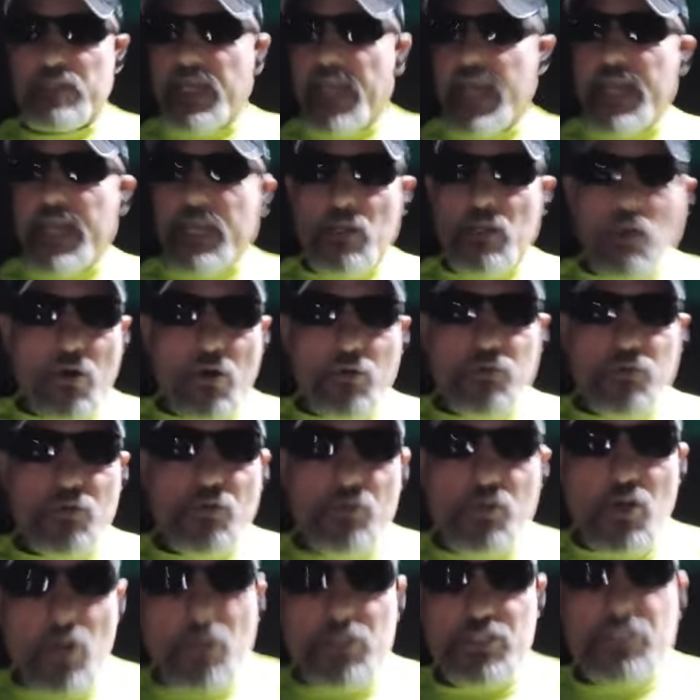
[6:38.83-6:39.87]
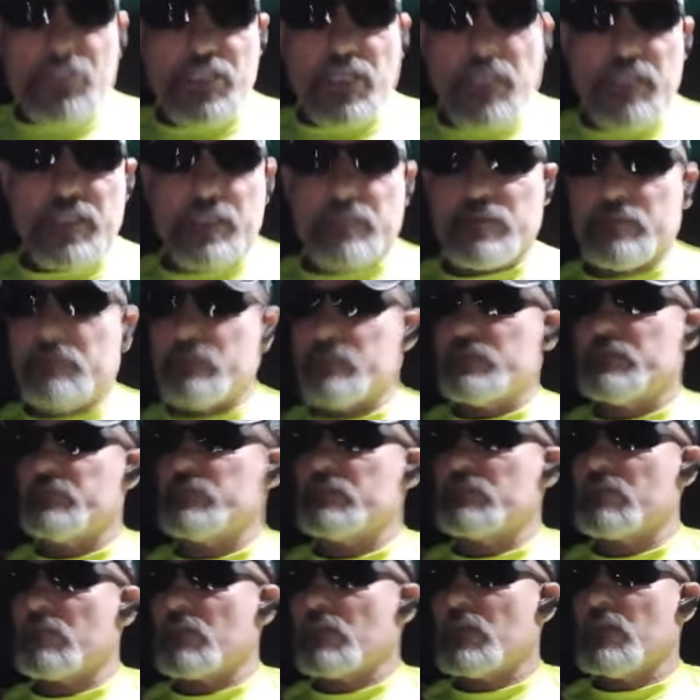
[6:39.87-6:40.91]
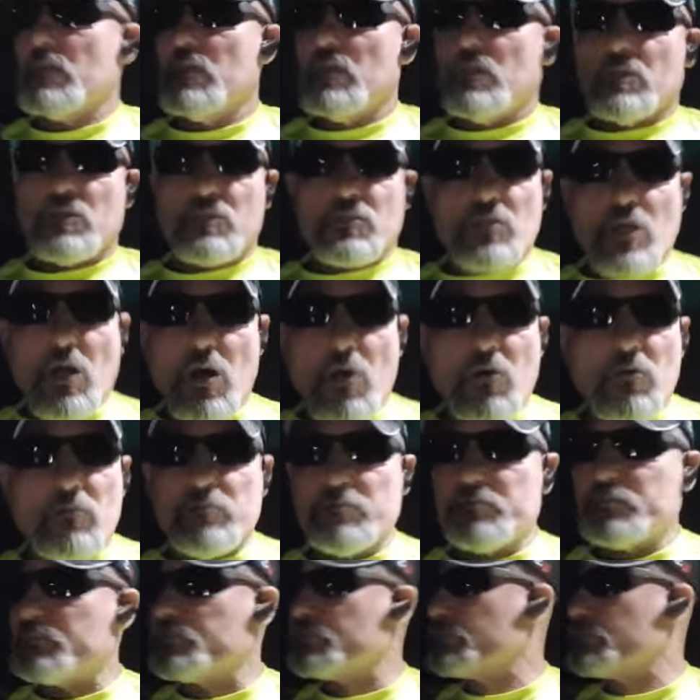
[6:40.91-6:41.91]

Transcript: they ain't going to New York City. So,